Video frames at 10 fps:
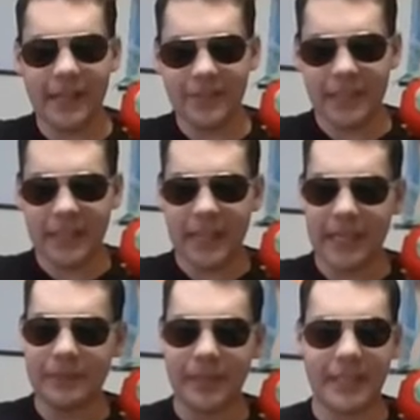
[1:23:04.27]
there's an
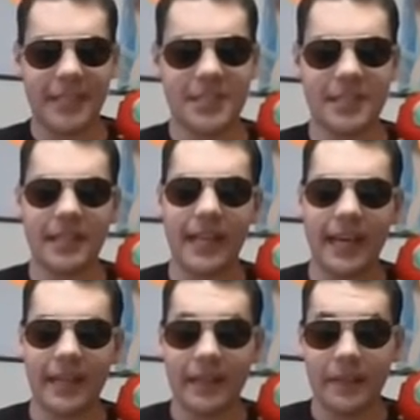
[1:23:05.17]
expectation
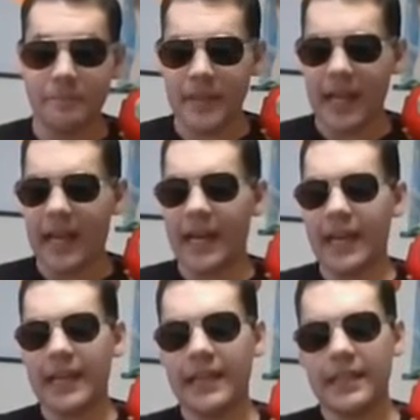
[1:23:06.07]
that
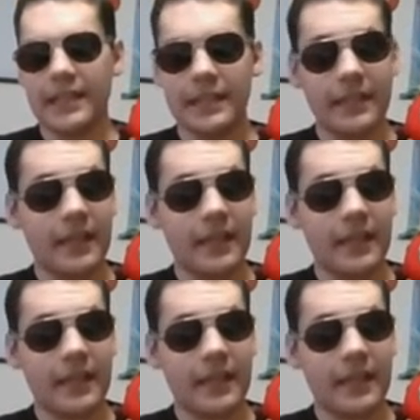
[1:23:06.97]
i